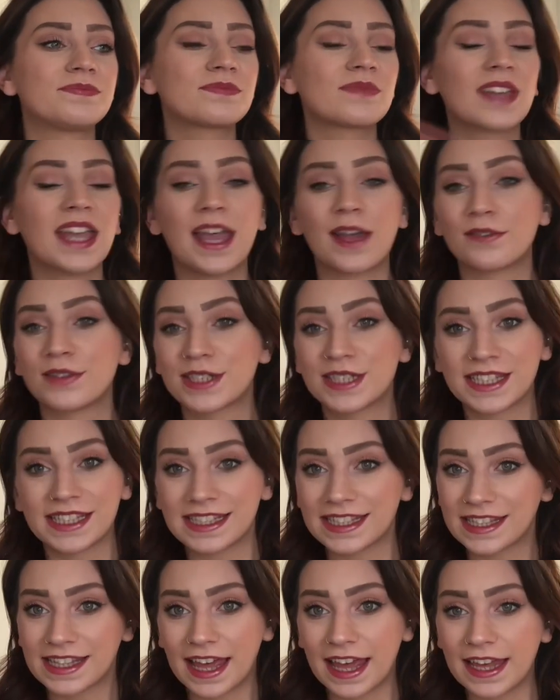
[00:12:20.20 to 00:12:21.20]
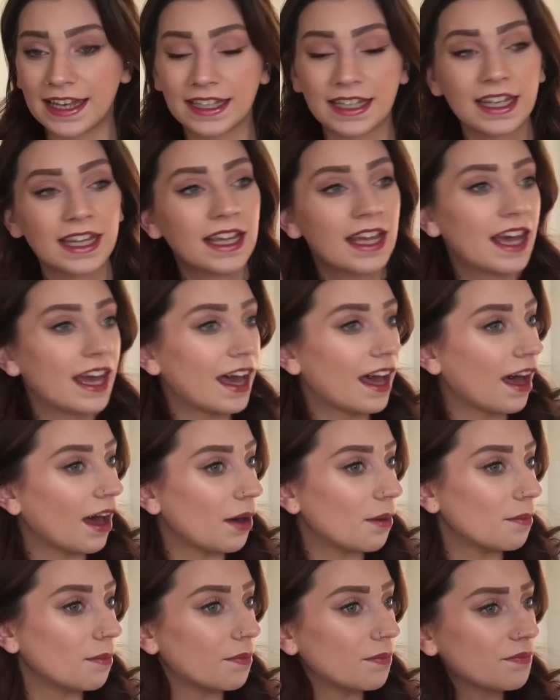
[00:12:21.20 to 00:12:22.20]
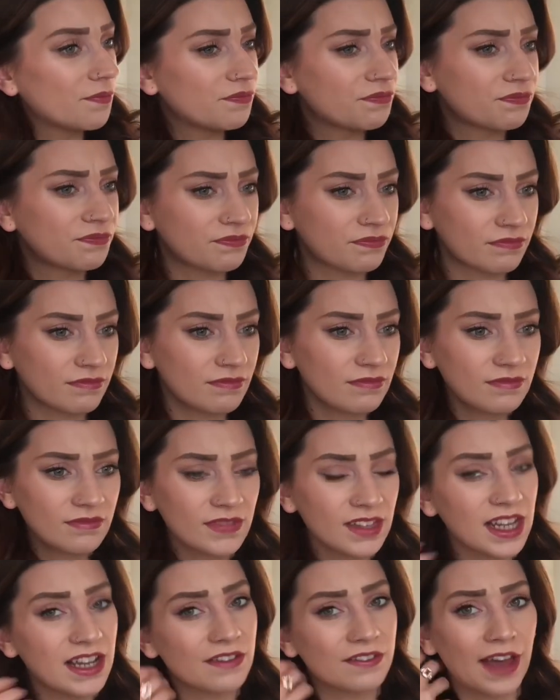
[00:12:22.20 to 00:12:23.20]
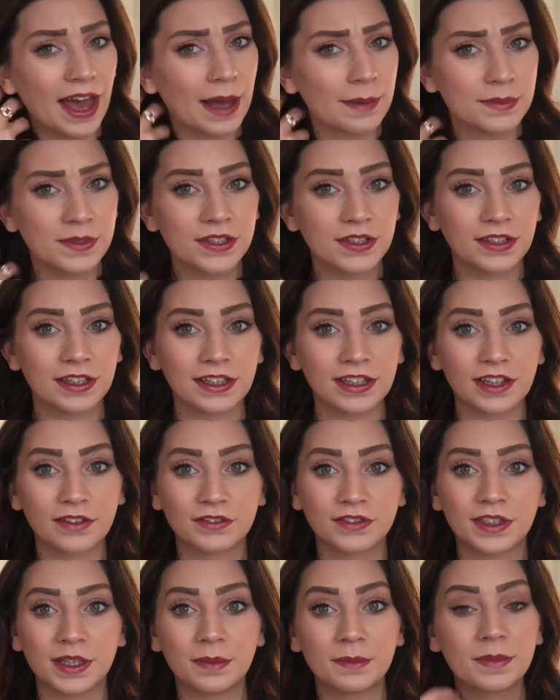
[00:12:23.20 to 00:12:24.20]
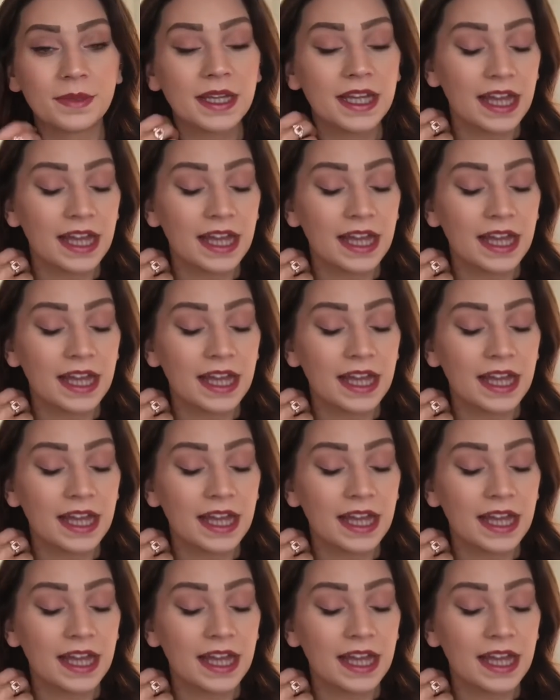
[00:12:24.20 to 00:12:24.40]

Ever since then, I've absolutely loved them.